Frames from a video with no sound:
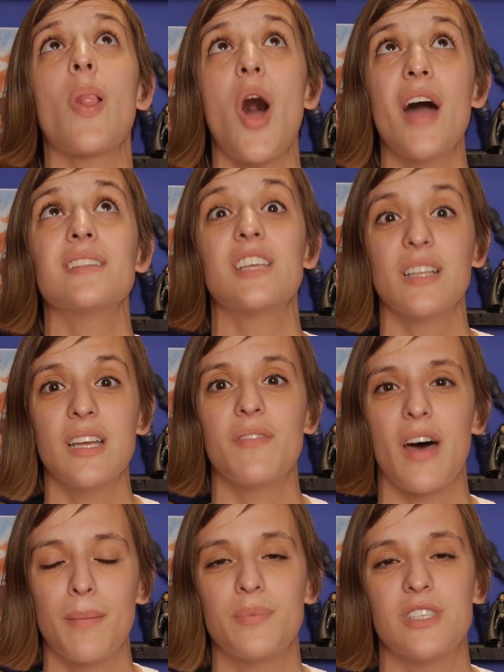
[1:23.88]
lot to live
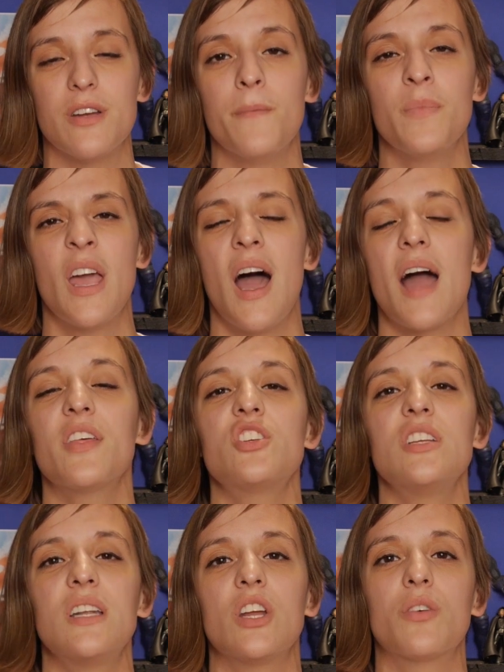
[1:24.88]
up to. I thought
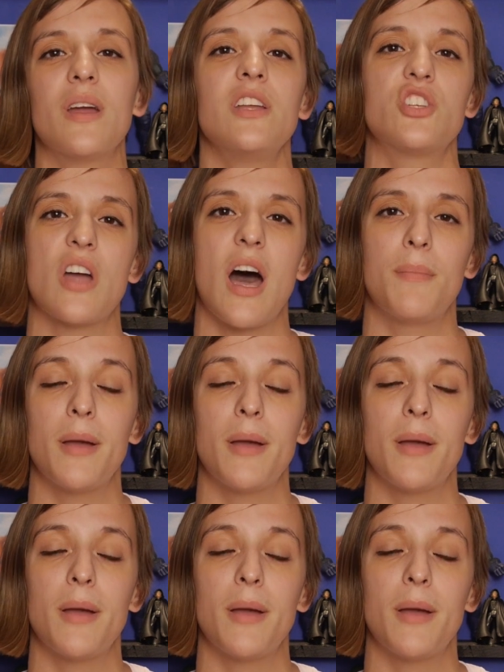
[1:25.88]
she did a great job.